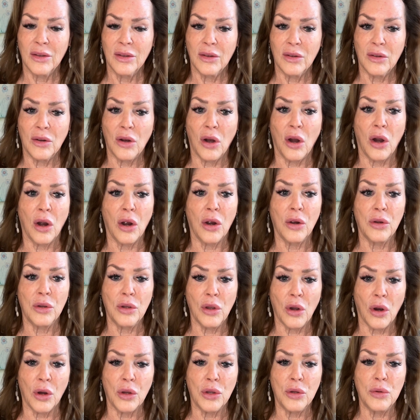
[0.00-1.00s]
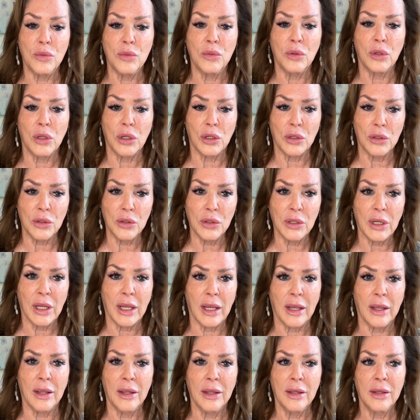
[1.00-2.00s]
Are you
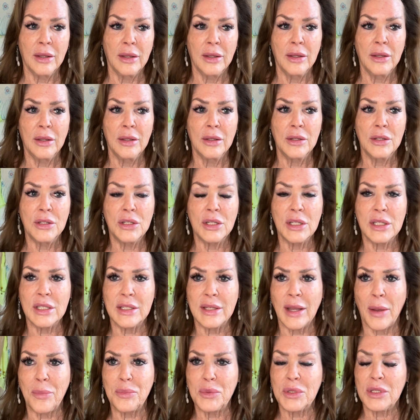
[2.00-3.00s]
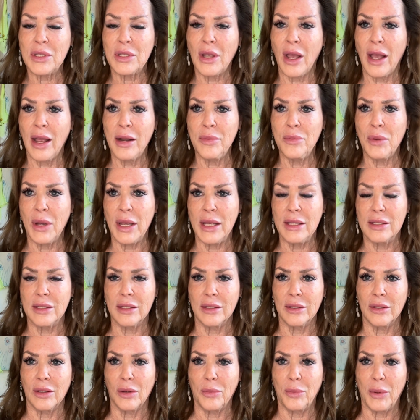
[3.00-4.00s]
learning to step sideways a
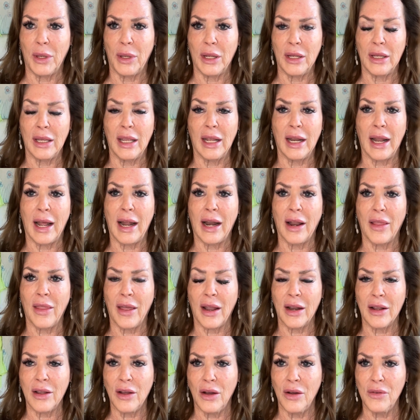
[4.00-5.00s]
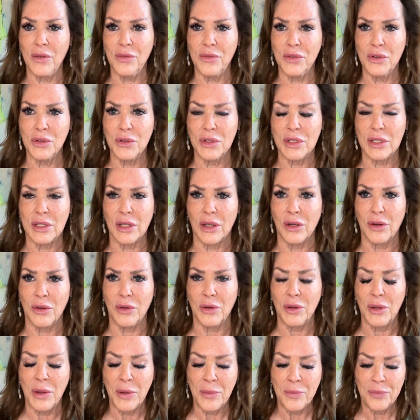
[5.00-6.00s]
little bit and get out of that comfort
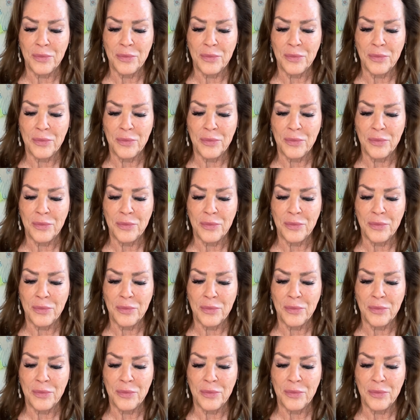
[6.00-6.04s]
zone